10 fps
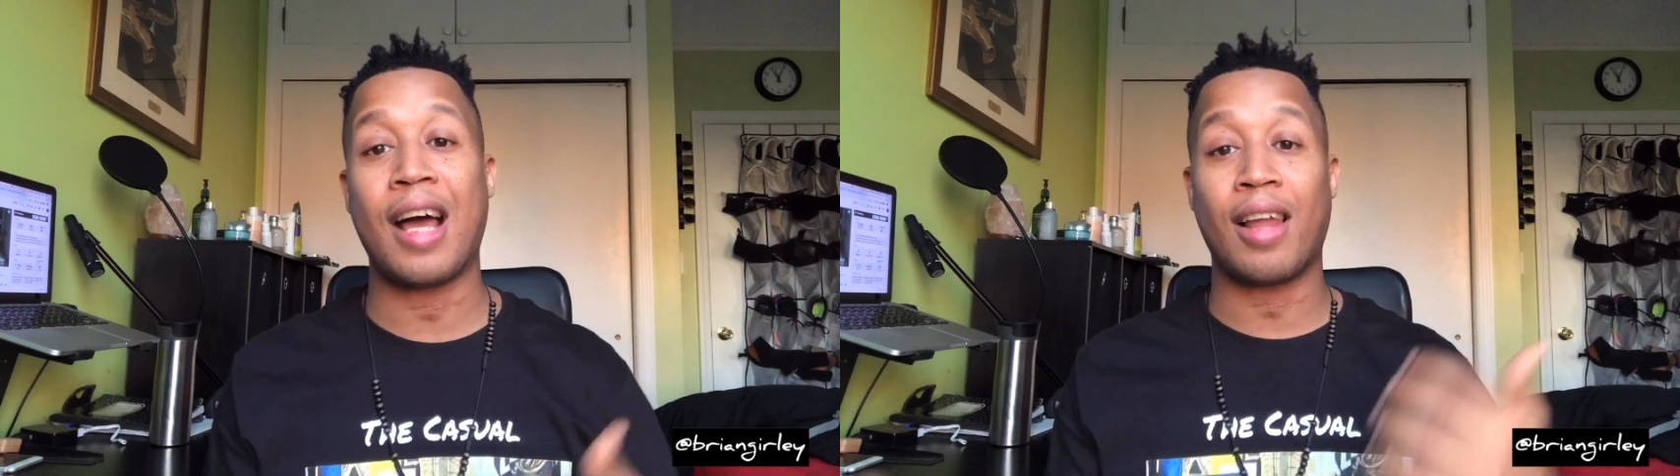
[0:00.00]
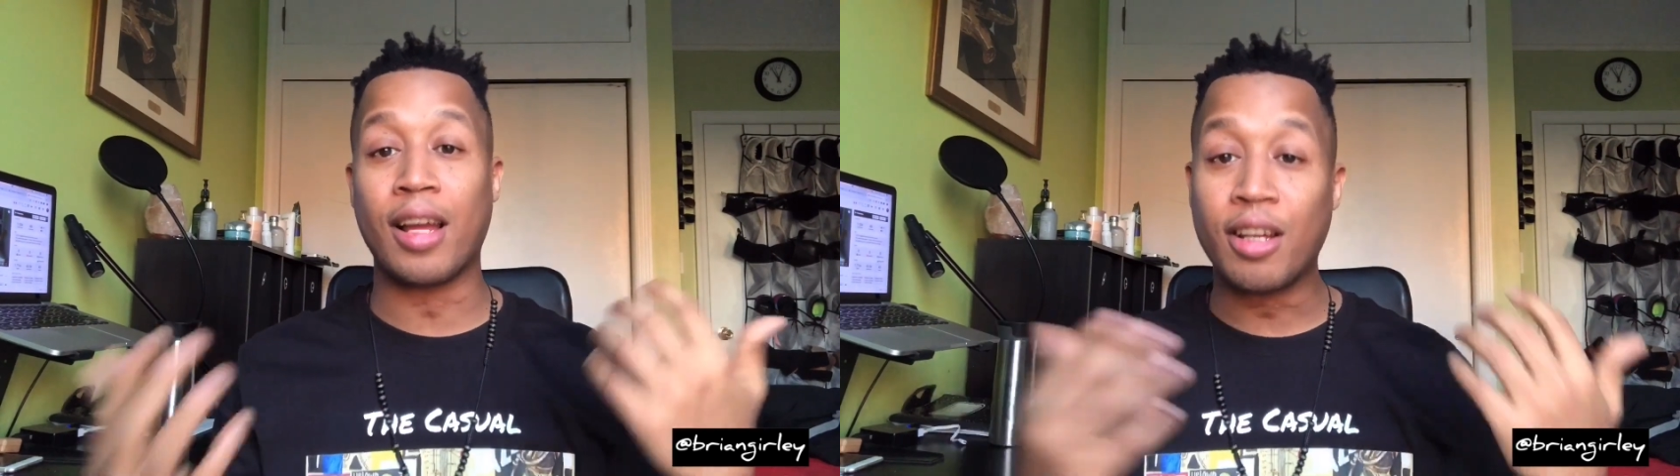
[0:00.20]

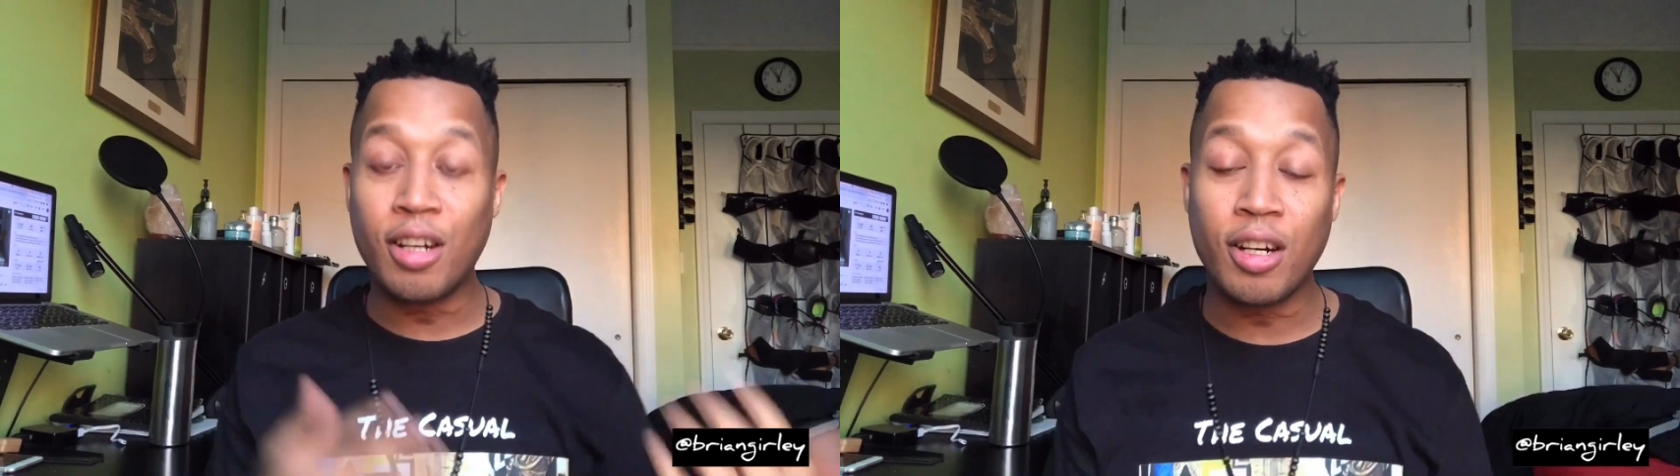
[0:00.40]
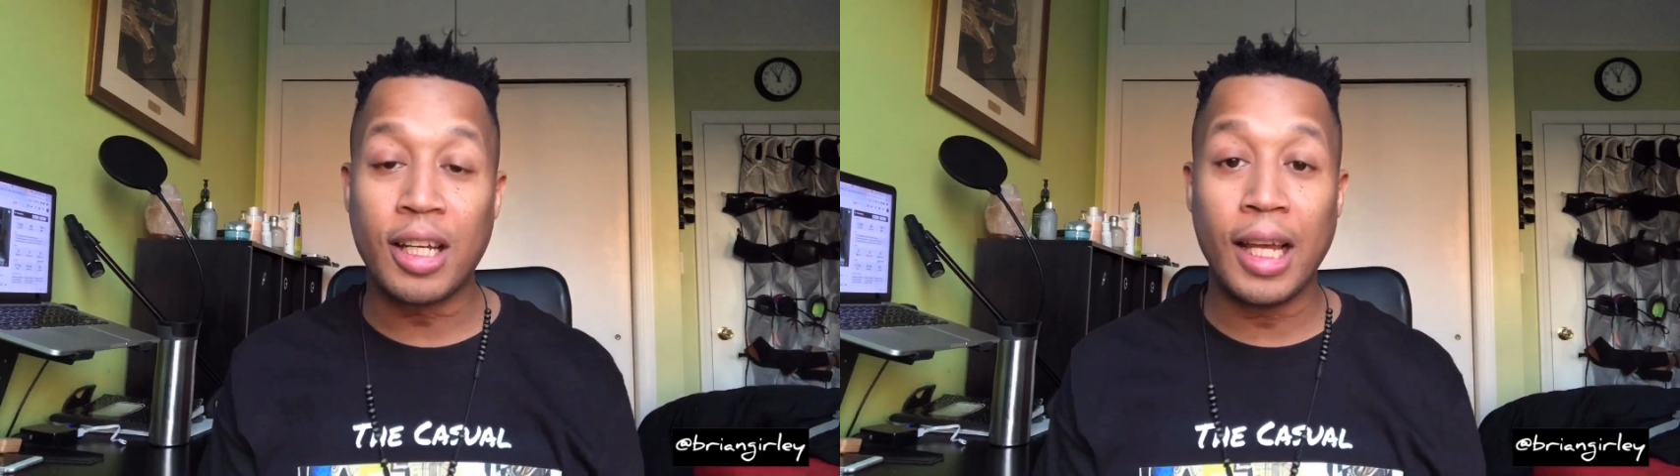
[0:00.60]
I like
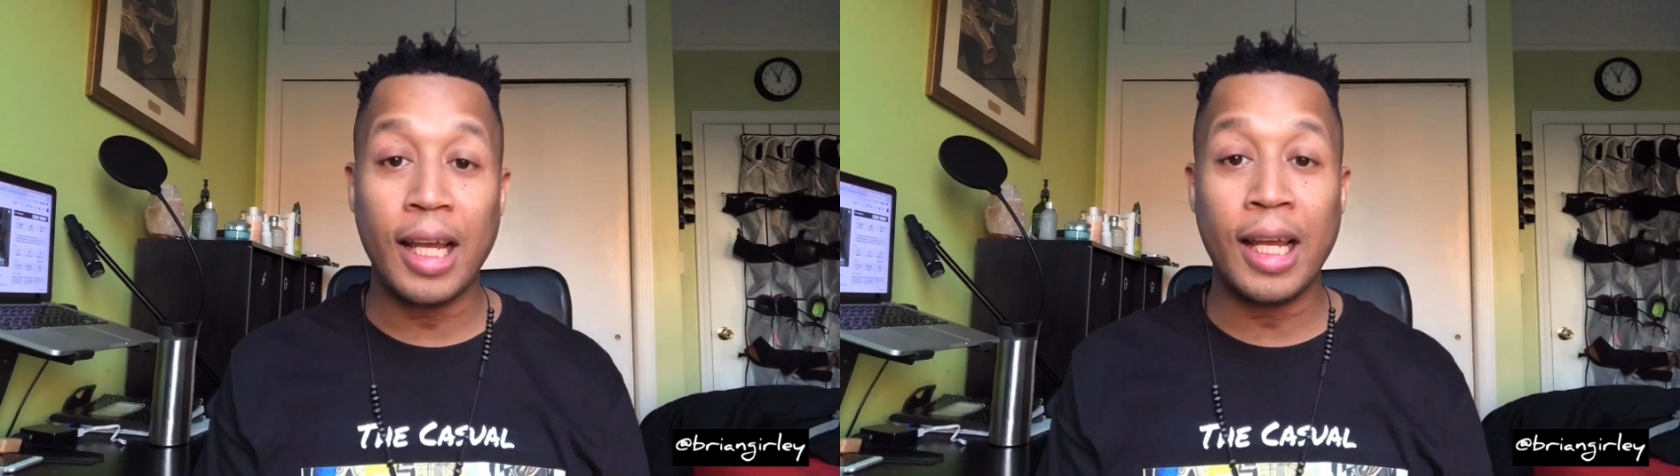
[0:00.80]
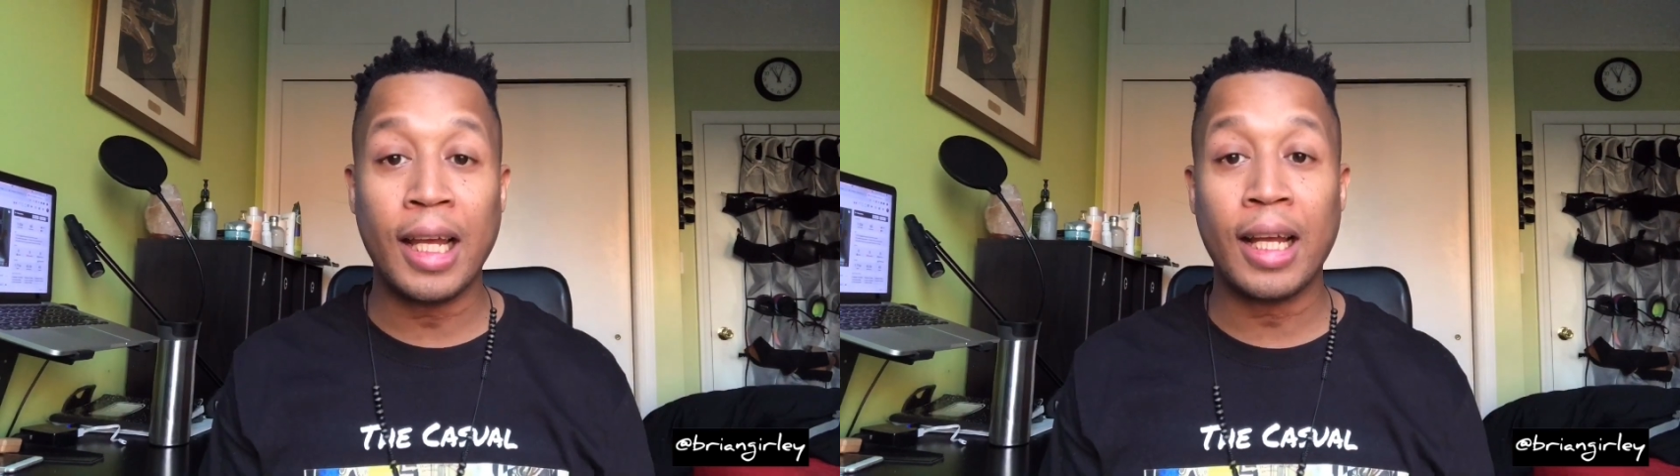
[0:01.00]

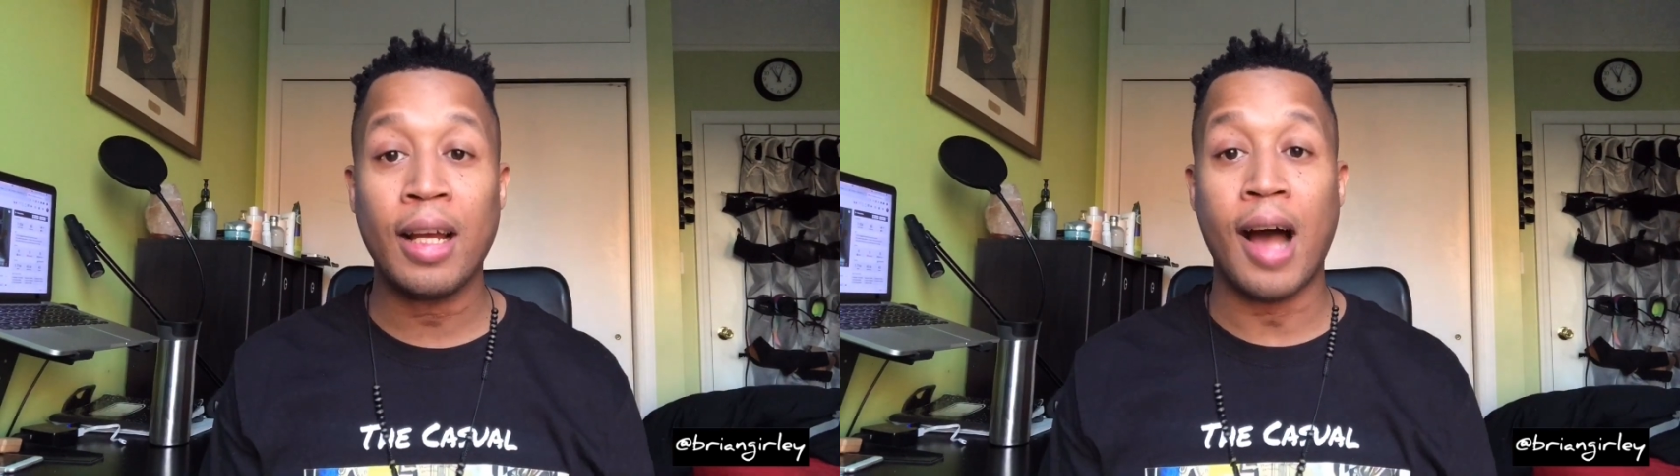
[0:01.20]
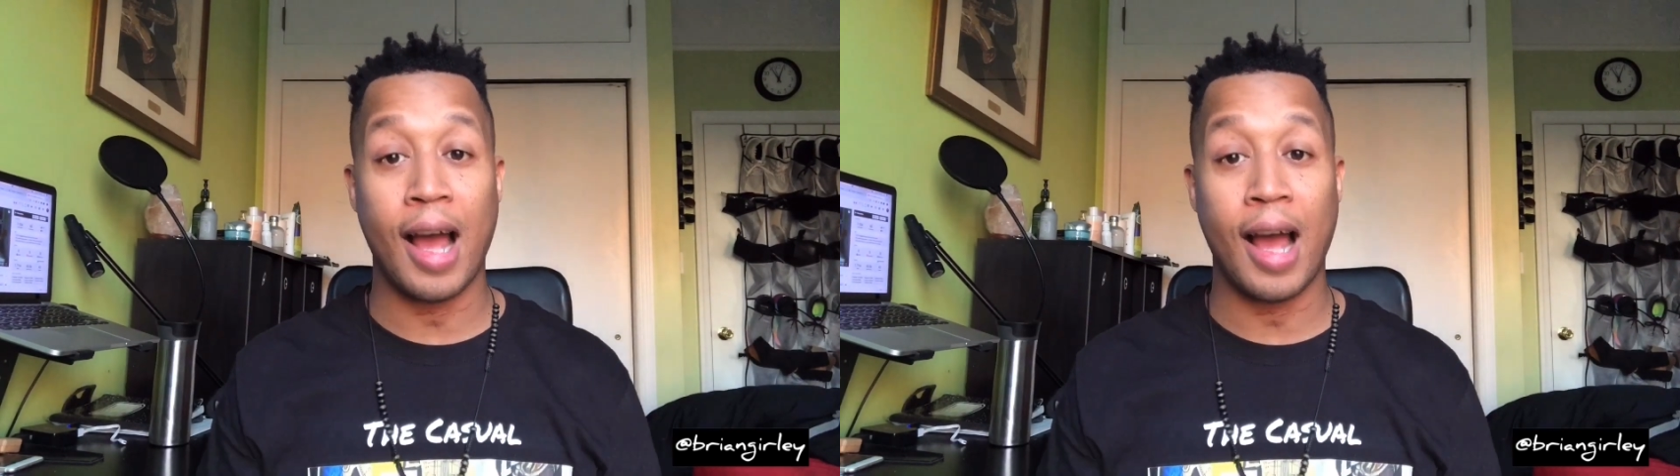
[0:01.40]
cooking,